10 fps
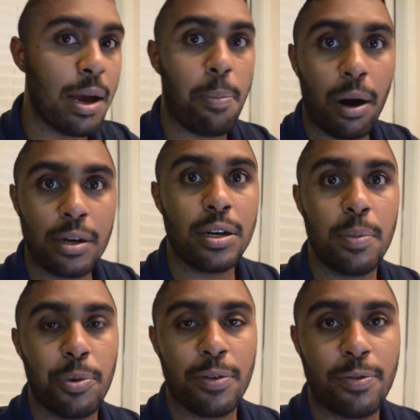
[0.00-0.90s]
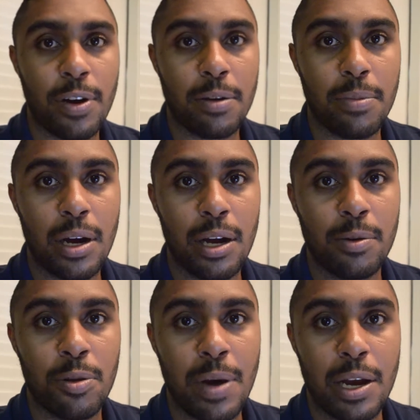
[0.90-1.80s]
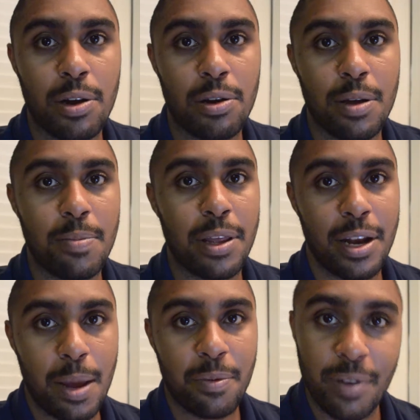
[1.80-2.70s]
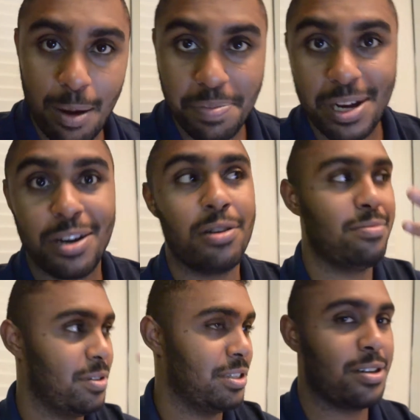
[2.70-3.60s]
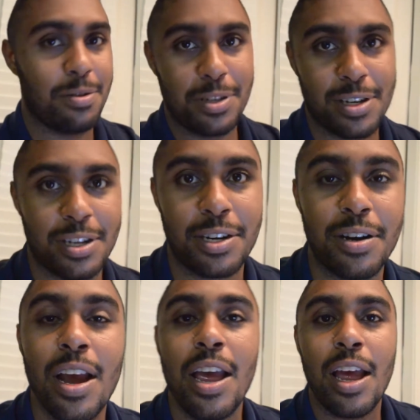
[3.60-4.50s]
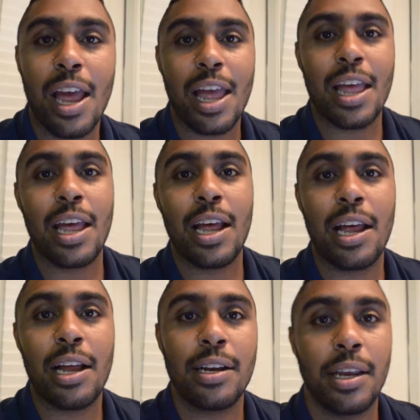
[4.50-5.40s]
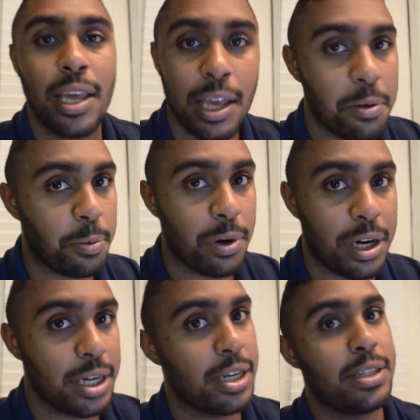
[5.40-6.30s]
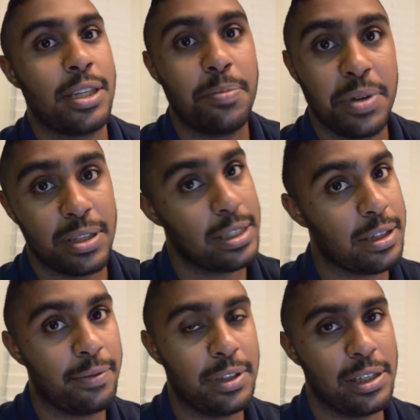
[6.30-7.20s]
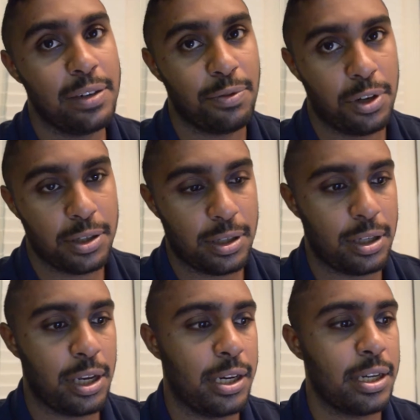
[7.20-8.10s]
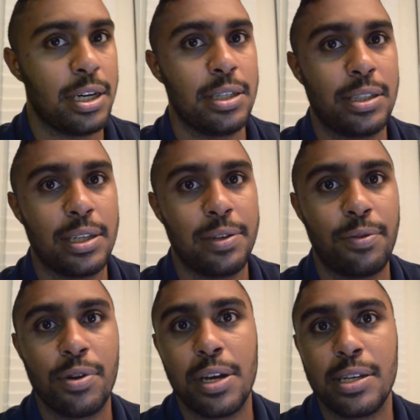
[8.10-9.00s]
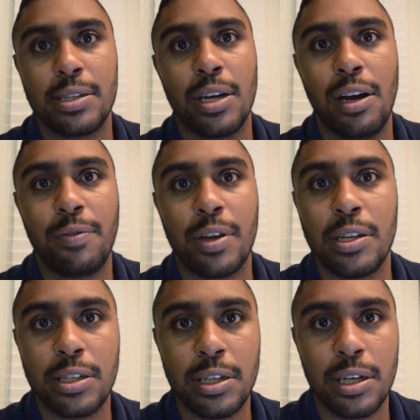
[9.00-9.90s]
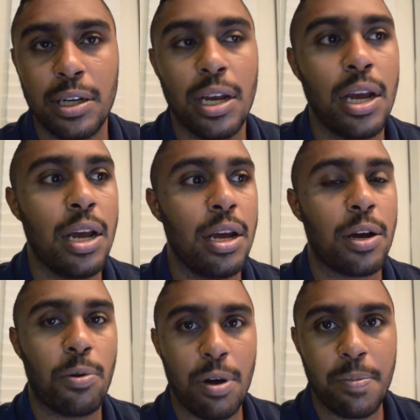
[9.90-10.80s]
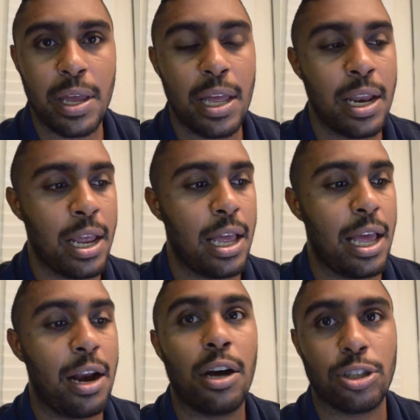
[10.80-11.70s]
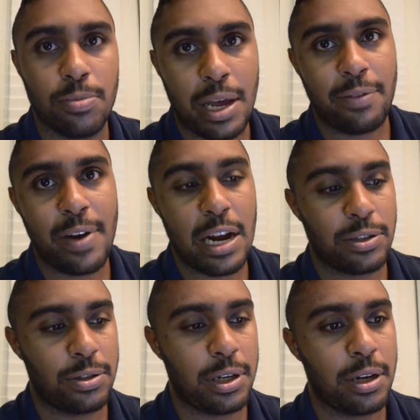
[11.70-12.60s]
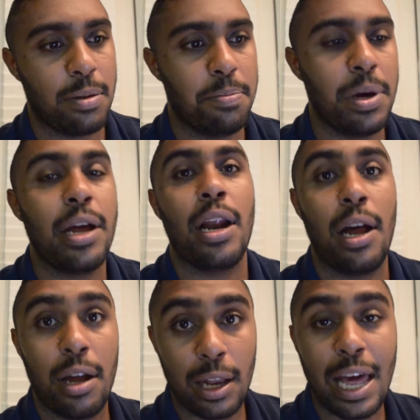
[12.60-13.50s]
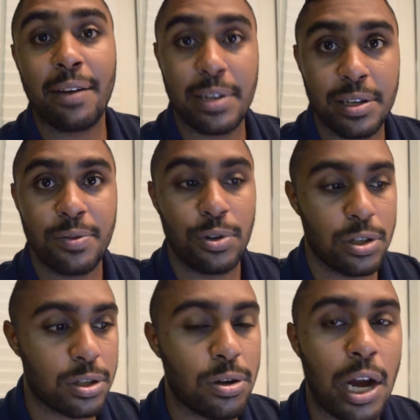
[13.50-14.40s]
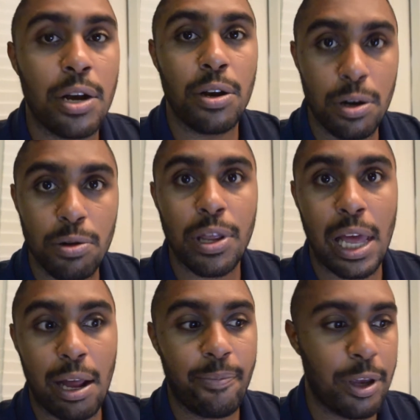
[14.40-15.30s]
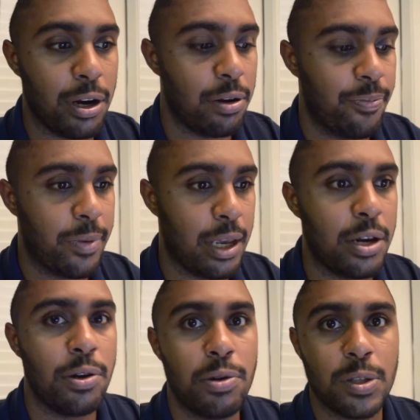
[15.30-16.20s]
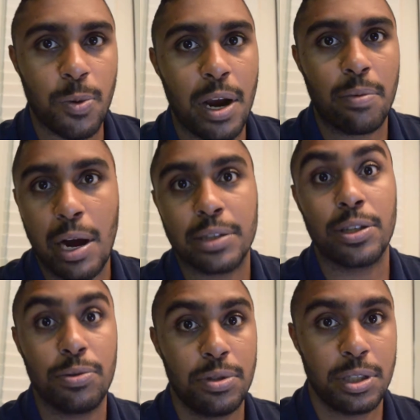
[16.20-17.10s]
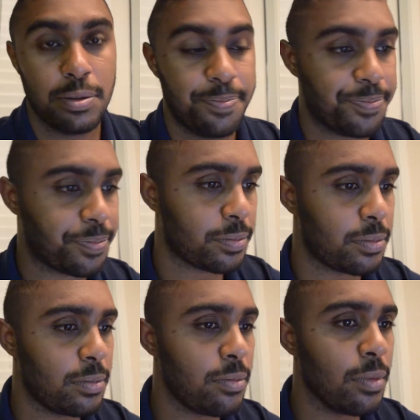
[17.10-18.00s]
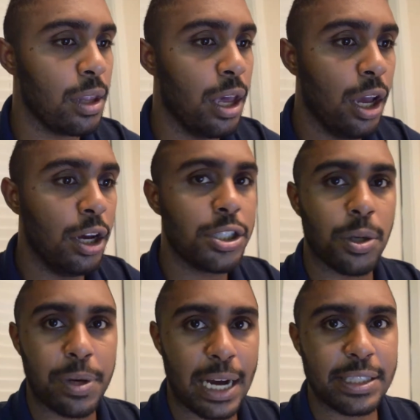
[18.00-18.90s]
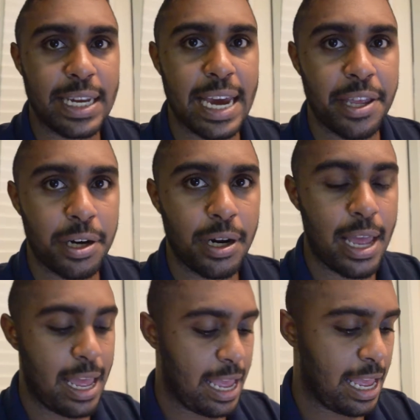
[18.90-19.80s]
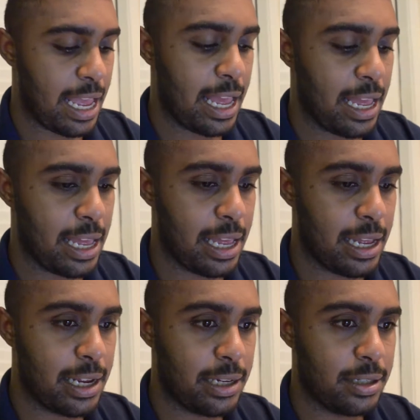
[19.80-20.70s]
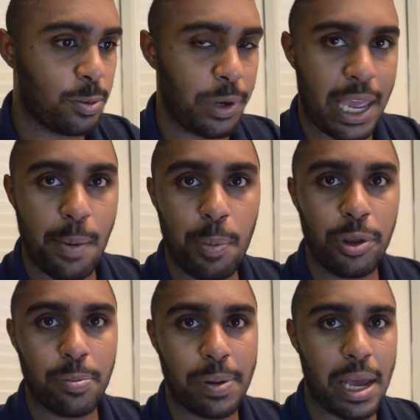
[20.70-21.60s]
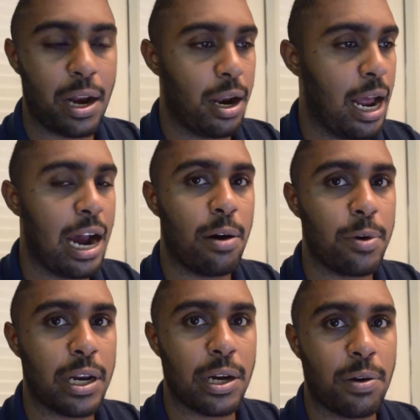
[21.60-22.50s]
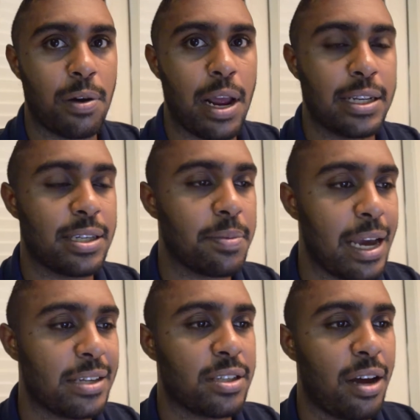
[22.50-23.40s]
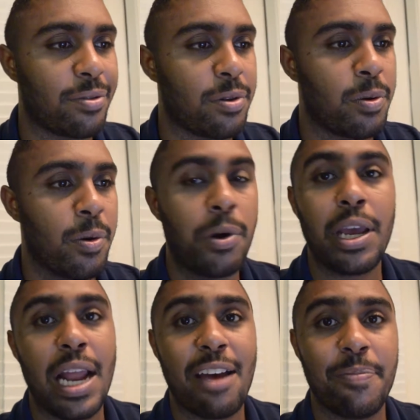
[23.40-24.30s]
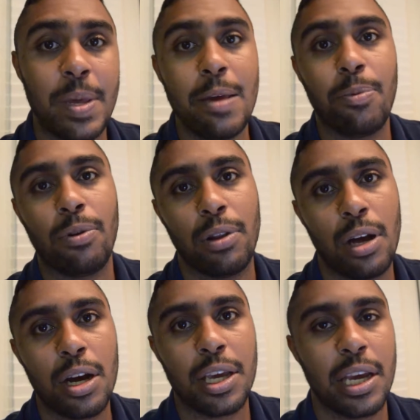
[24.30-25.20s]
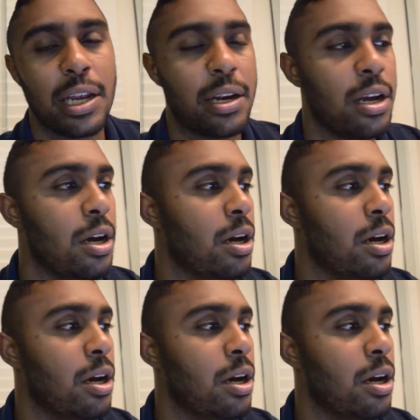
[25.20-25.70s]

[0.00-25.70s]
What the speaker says: Partnered up with a friend of mine, you might know him by the name of Gabino. He's always on here. And he was in the business of deliveries. He does deliveries of kitchen equipment and also manufacturing, but a lot of deliveries. So I knew that, he knew his way around Houston. So we got together and we came up with a plan on how we're going to create some kind of software where we can have people log in,